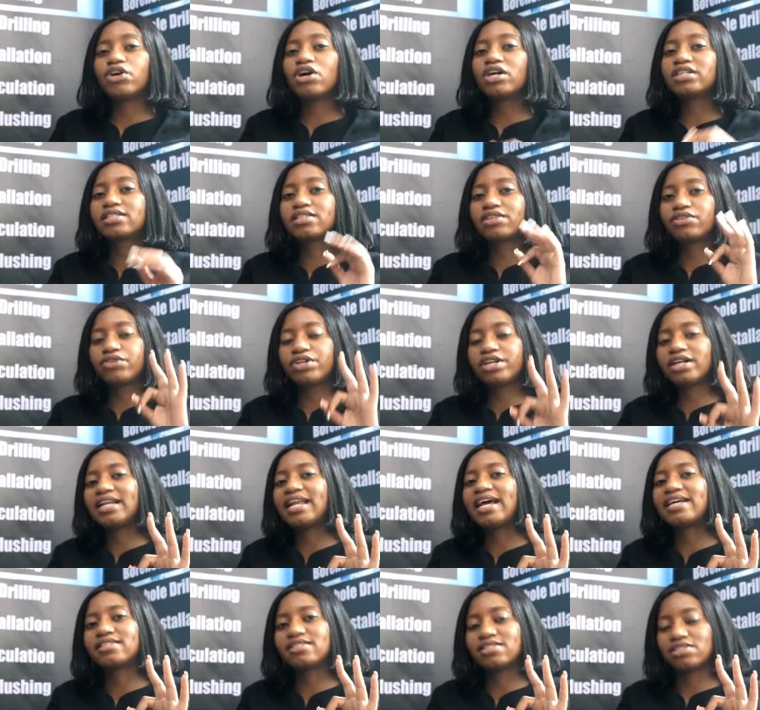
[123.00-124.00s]
got three
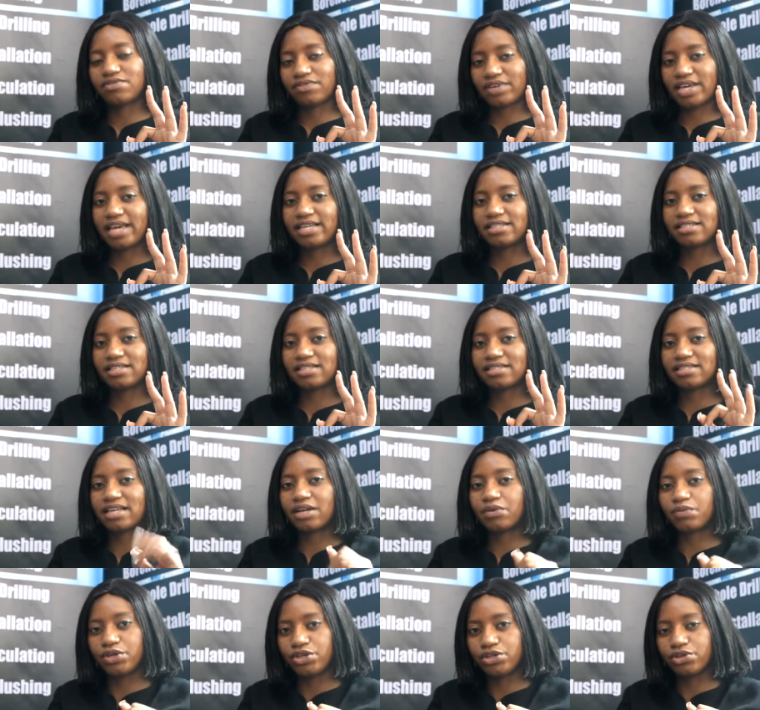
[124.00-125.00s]
classes of casings
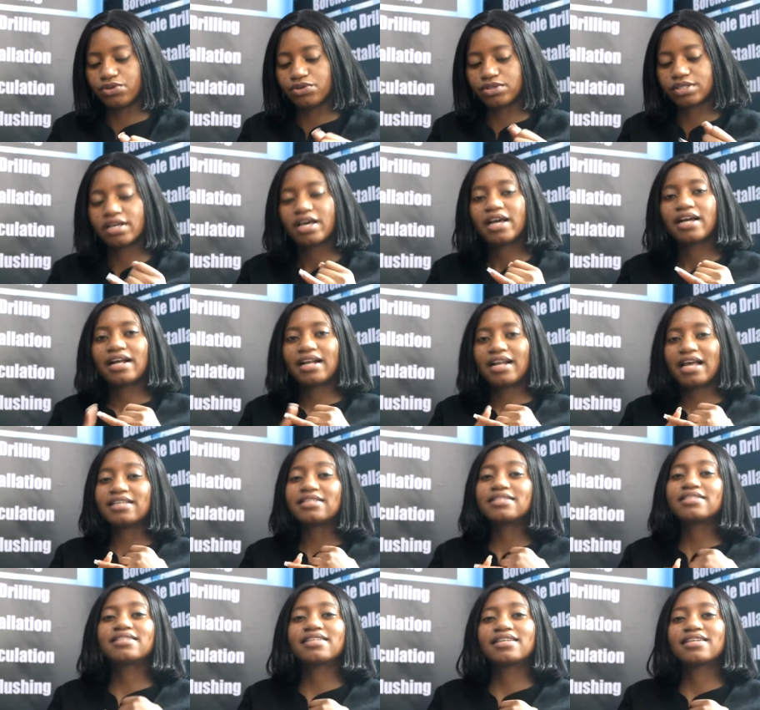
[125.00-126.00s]
that we use,
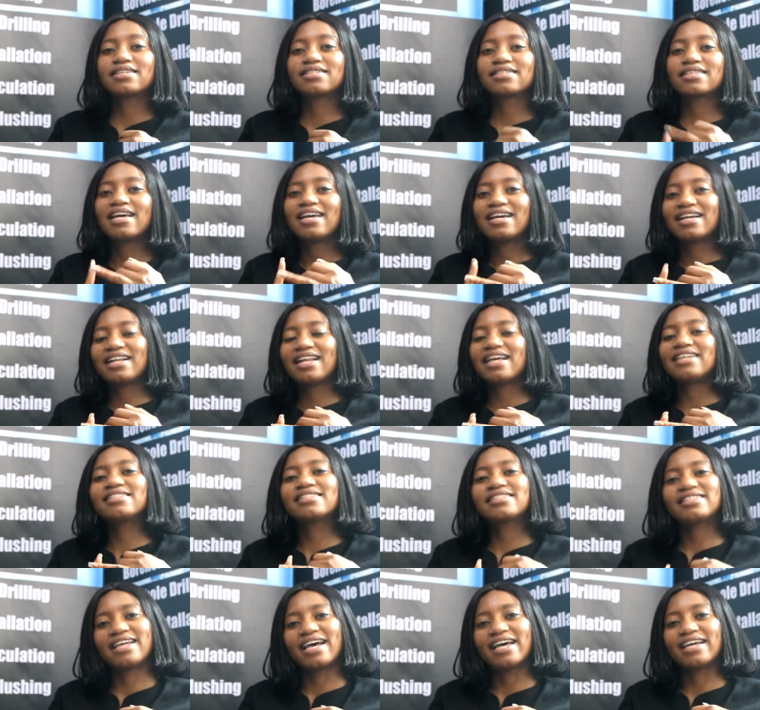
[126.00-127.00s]
class 6, class
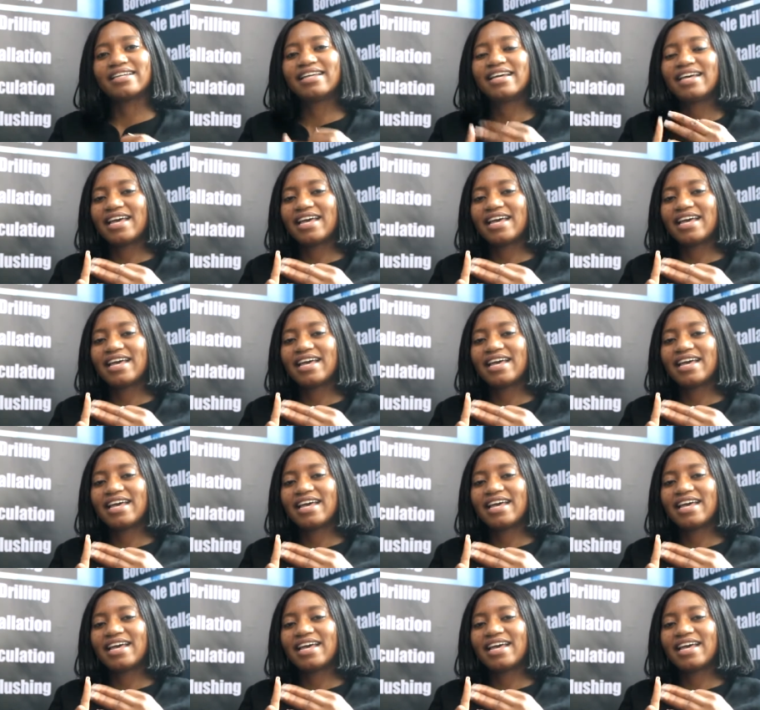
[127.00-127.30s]
9